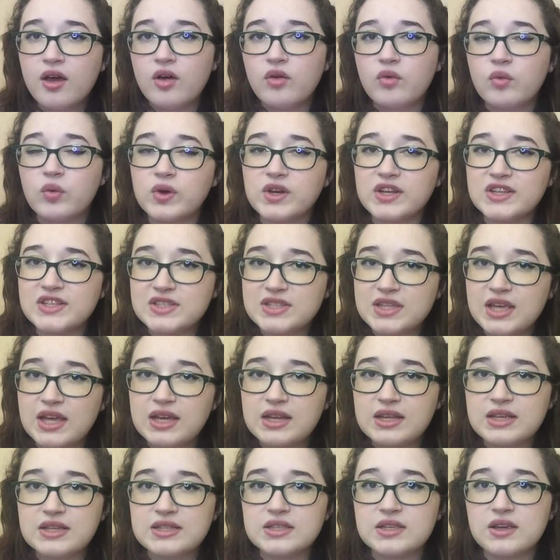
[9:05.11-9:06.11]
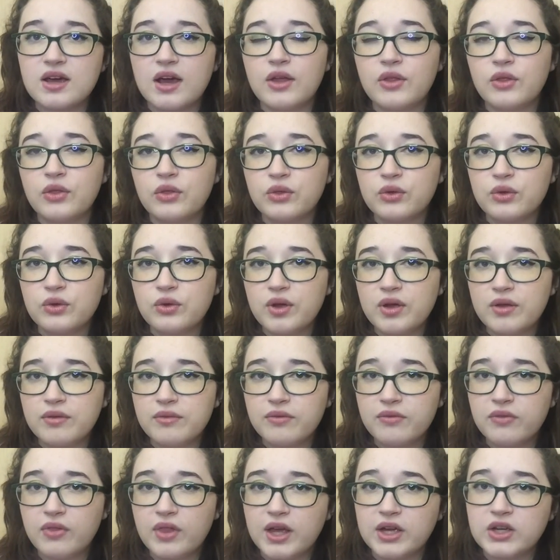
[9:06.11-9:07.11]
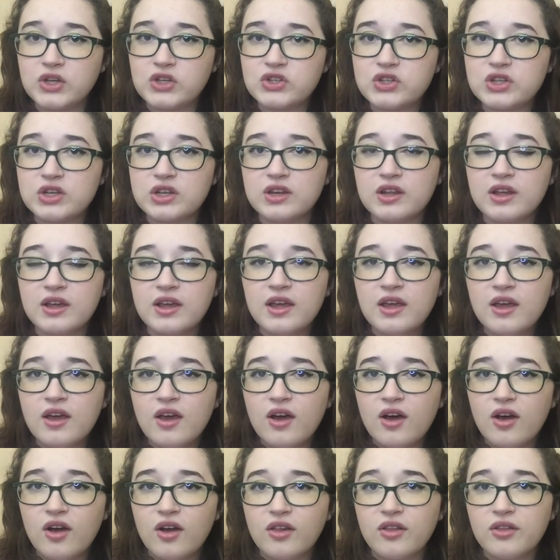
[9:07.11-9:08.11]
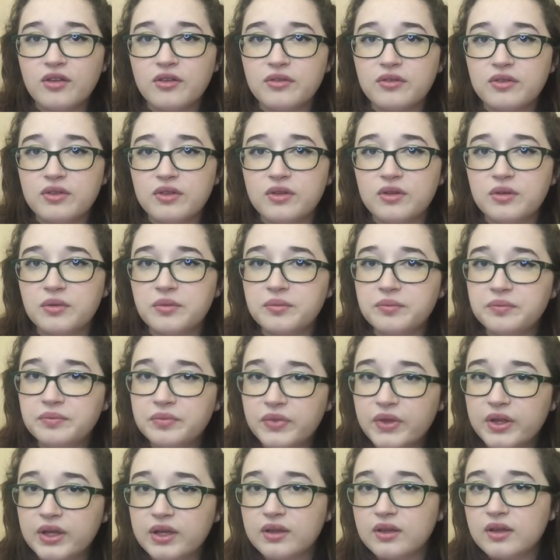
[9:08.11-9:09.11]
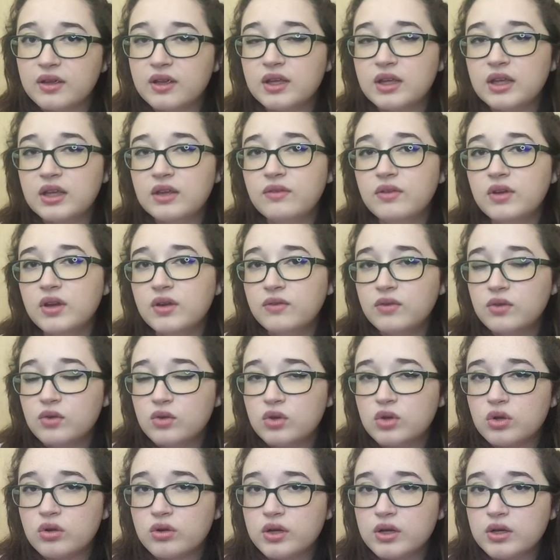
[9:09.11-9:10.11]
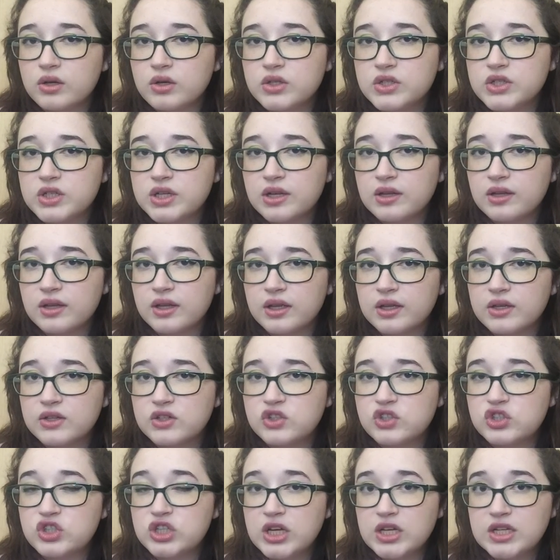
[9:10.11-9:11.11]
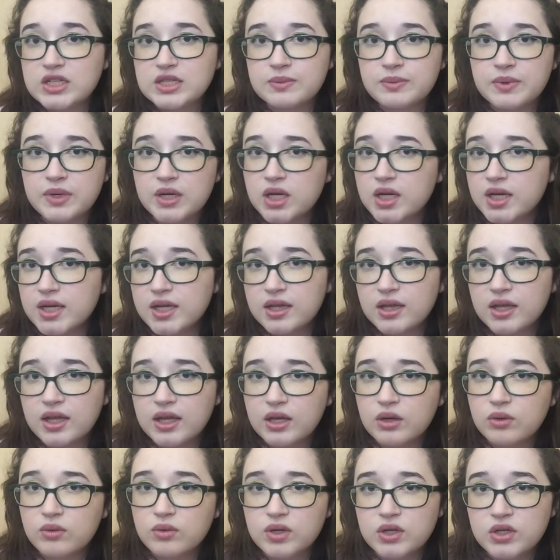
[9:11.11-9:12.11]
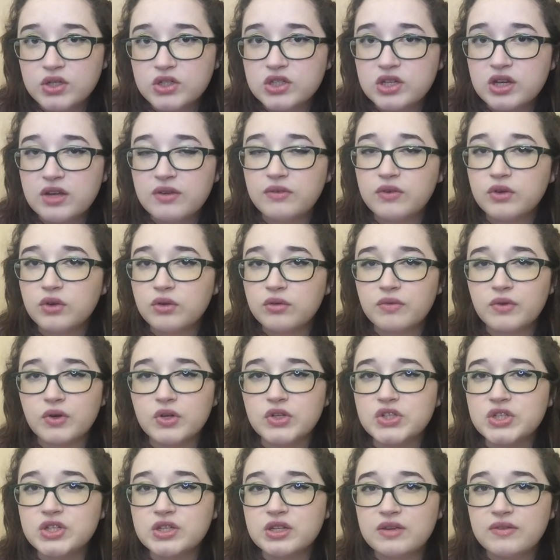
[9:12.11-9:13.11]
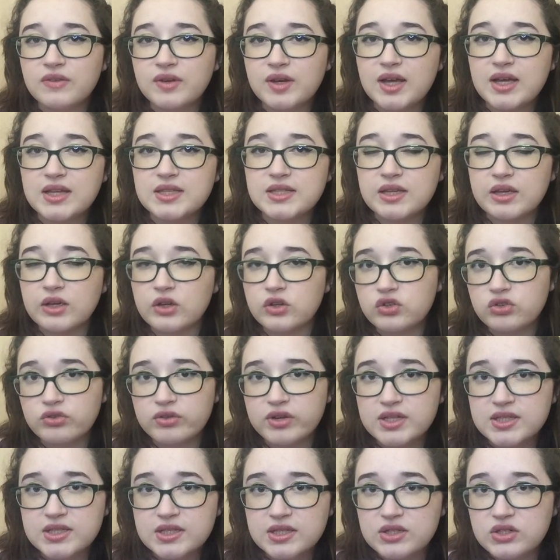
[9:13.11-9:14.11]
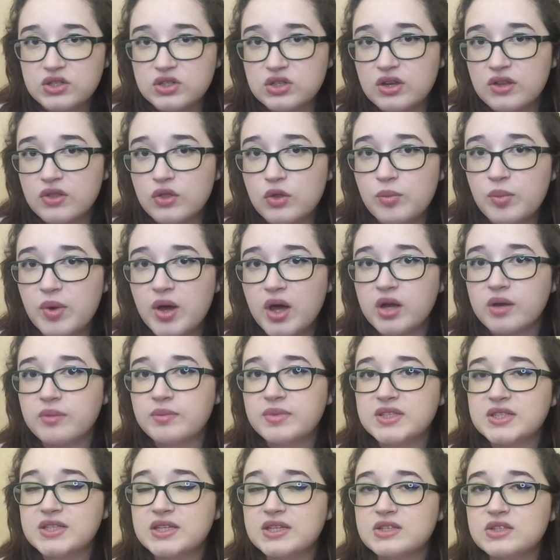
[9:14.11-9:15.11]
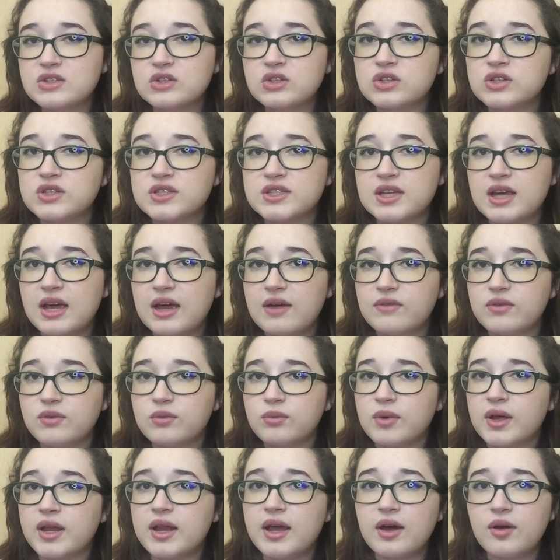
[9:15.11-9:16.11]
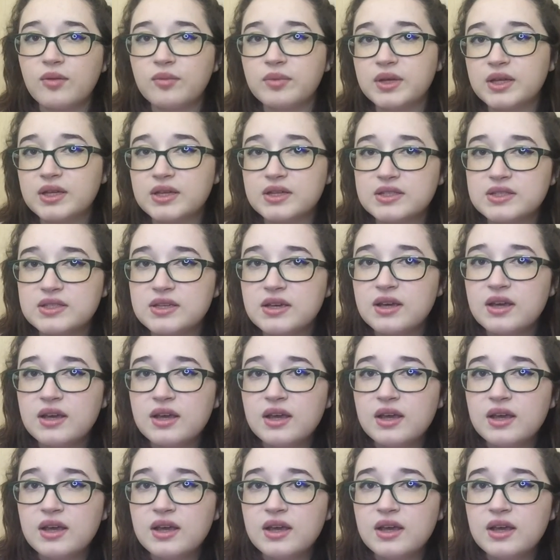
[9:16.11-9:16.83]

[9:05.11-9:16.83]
of what is said is gotten through inflection, all of the like, even if you don't understand like Shakespearean language, if your version even has like a translation on the bottom, it's easier just to have it read out, because